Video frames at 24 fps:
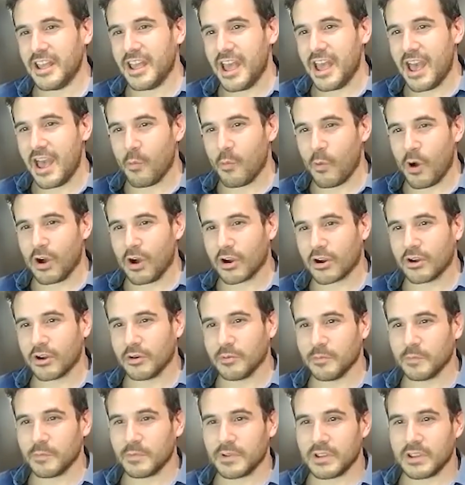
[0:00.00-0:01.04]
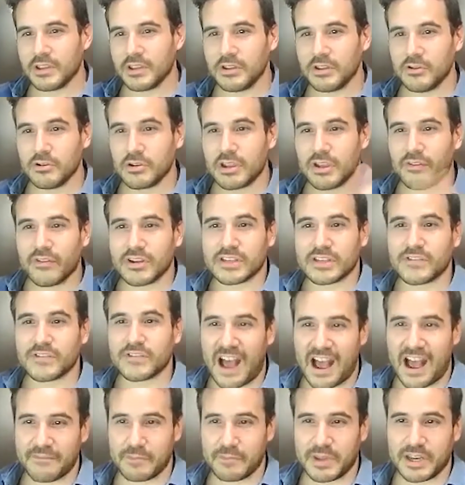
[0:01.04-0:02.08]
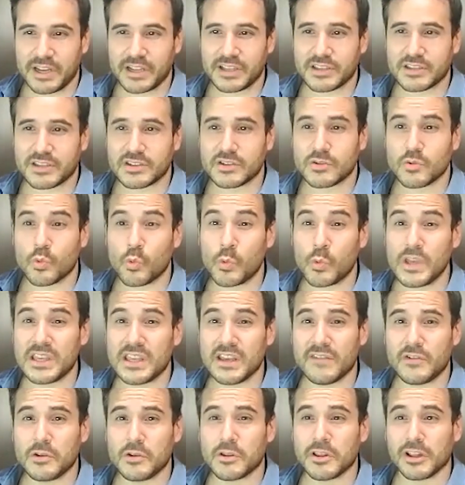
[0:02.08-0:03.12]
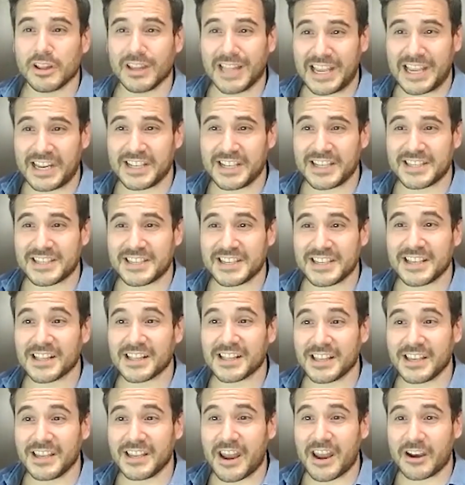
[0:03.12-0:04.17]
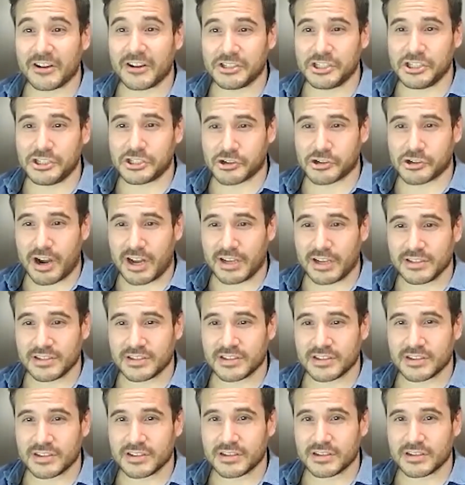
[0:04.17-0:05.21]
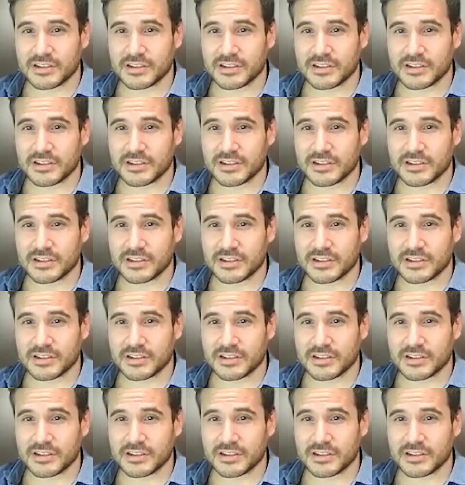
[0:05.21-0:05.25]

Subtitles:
And welcome. You give us 5 minutes, we give you the latest in clean energy trends.